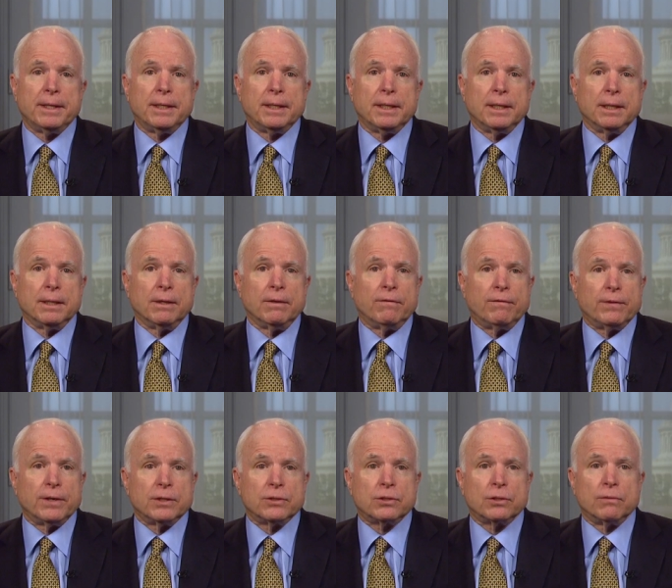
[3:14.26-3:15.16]
in
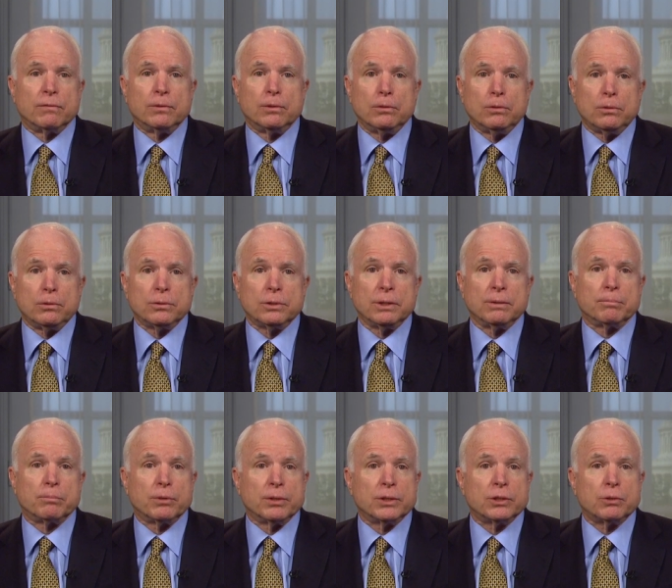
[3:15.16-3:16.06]
defense of rules and
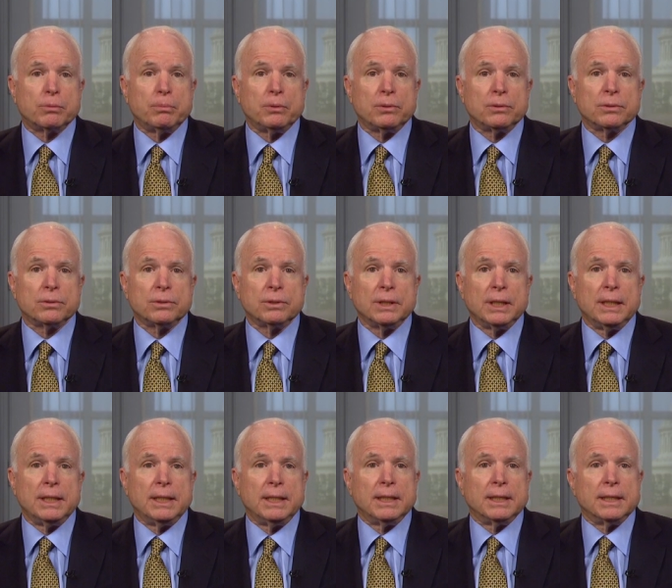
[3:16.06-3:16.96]
principles
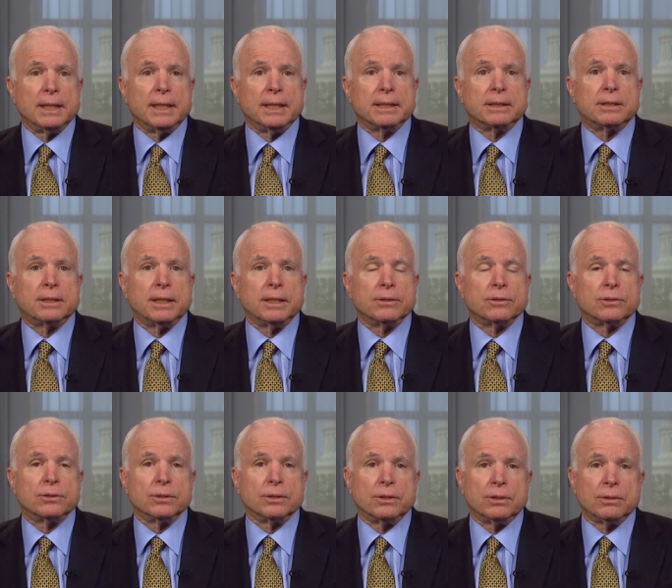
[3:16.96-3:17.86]
that extend
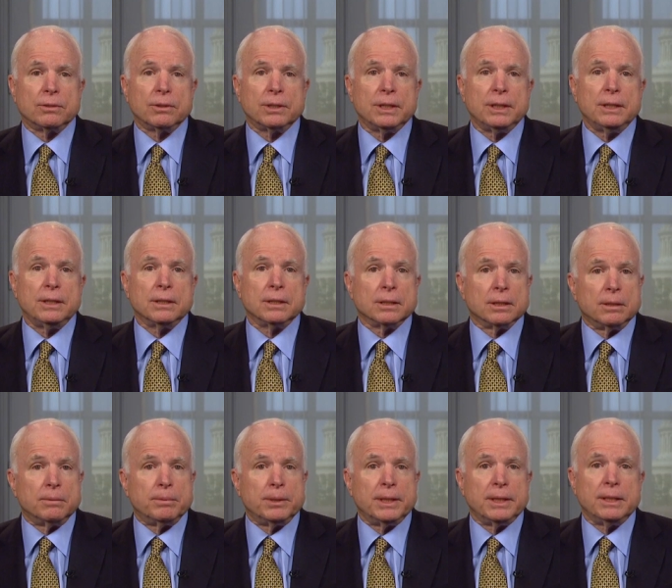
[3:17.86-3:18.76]
security,
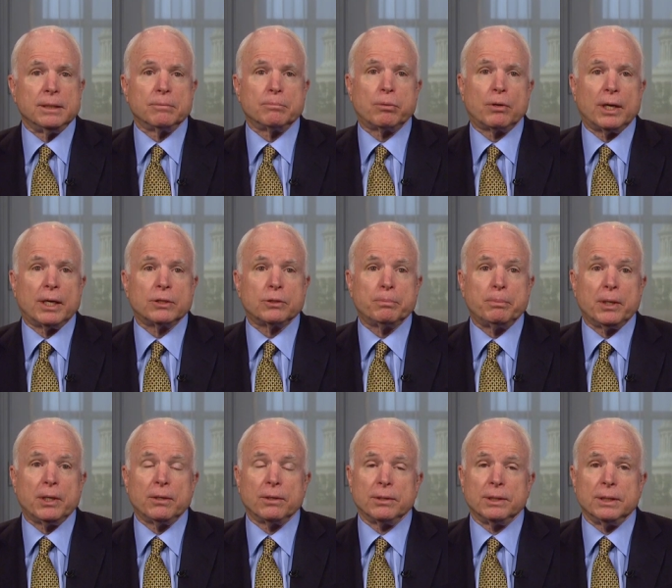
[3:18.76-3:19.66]
liberty, and
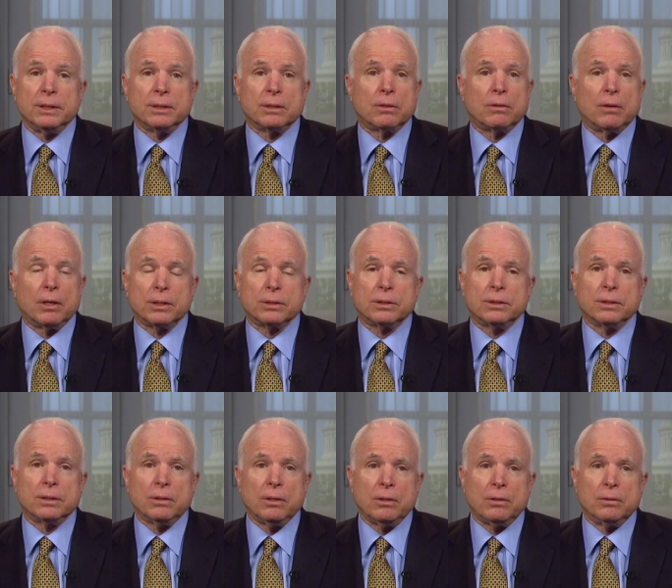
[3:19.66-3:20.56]
prosperity across the
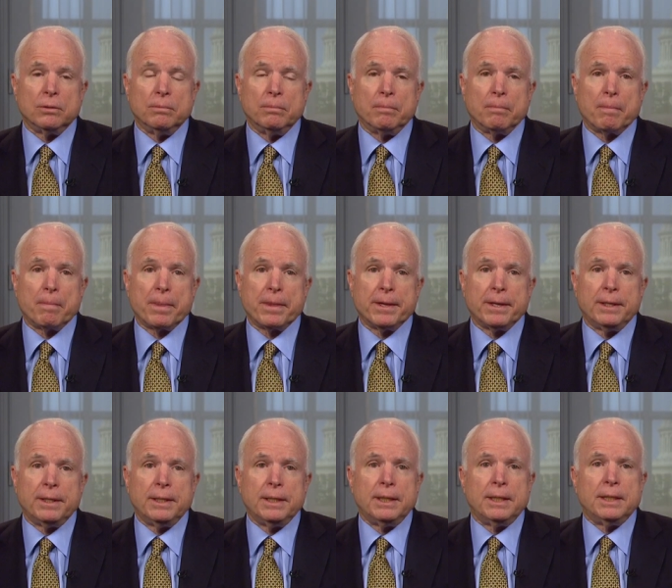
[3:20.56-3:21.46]
globe.
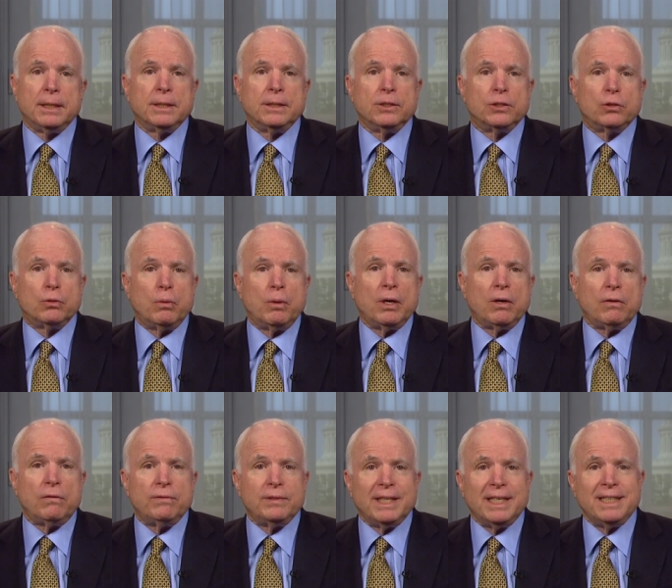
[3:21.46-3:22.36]
The
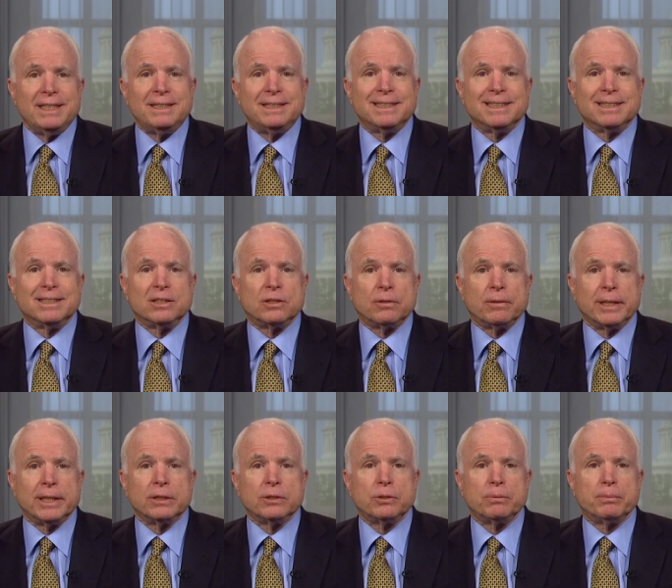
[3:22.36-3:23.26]
12-nation
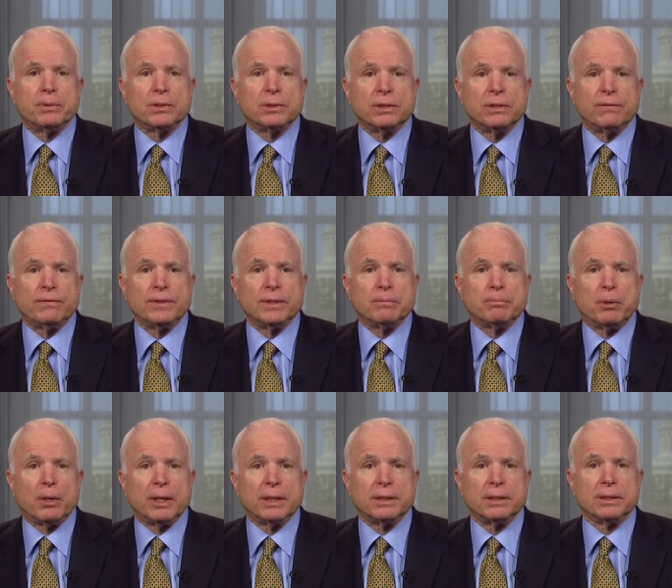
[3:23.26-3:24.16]
Trans-Pacific
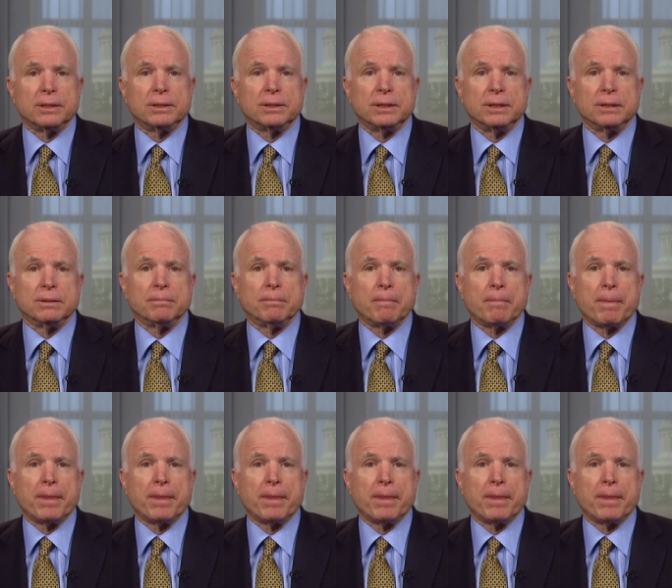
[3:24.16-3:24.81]
Partnership